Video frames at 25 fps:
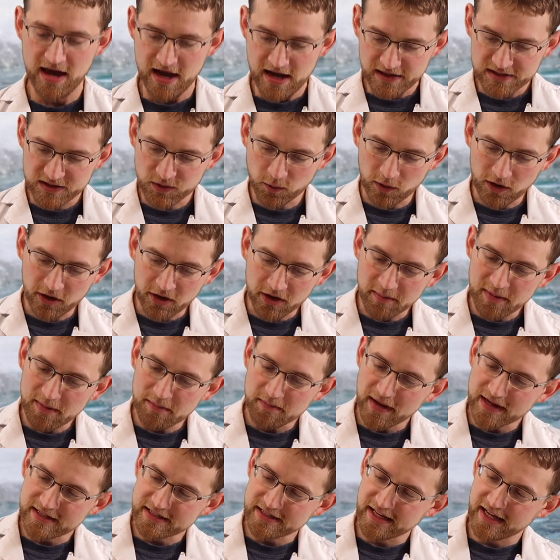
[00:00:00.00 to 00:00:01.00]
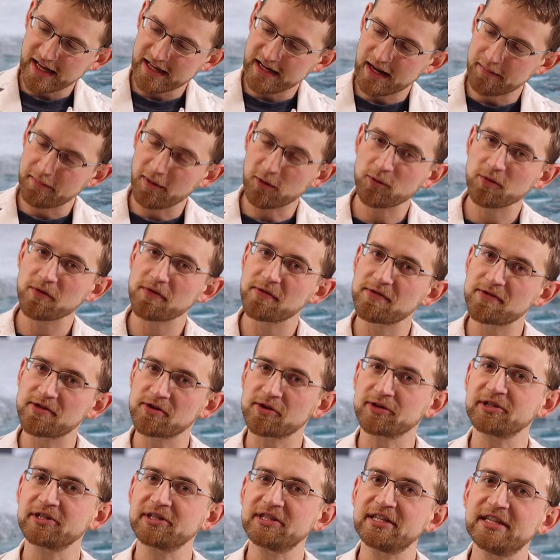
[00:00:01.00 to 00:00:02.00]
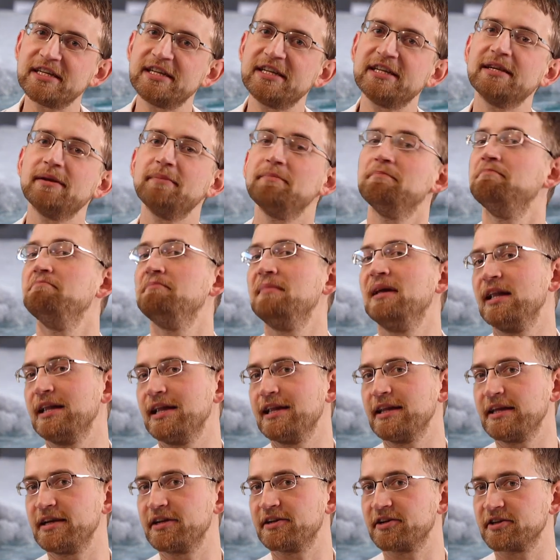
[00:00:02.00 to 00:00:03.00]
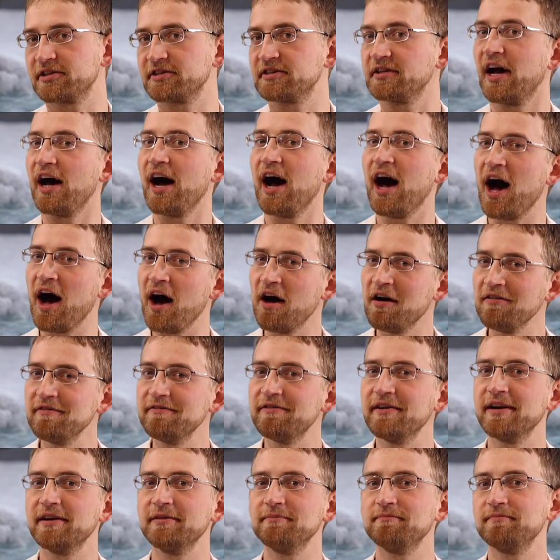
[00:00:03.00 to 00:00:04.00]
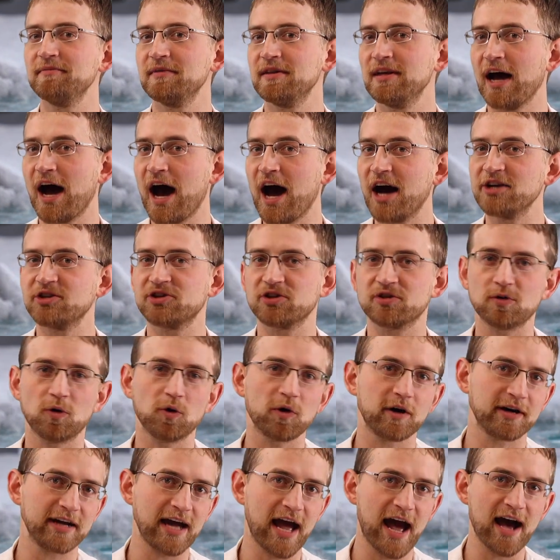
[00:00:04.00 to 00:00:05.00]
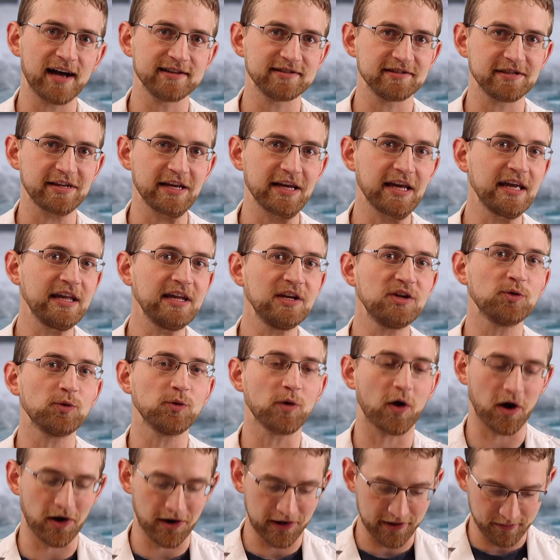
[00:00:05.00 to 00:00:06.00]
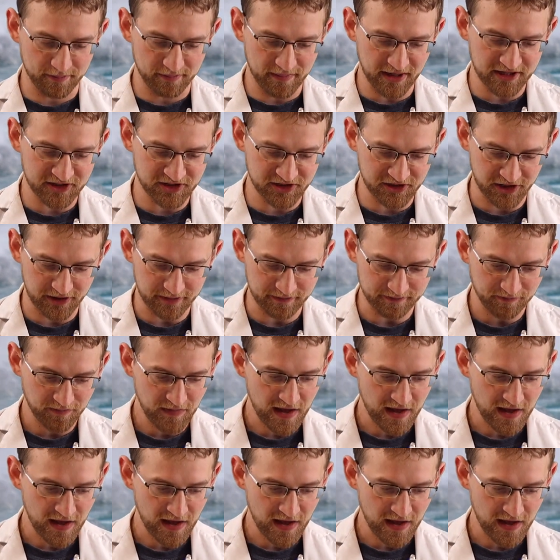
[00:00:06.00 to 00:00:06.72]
So we're gonna be mixing in about 13 milliliters of hydrochloric acid into our mixture.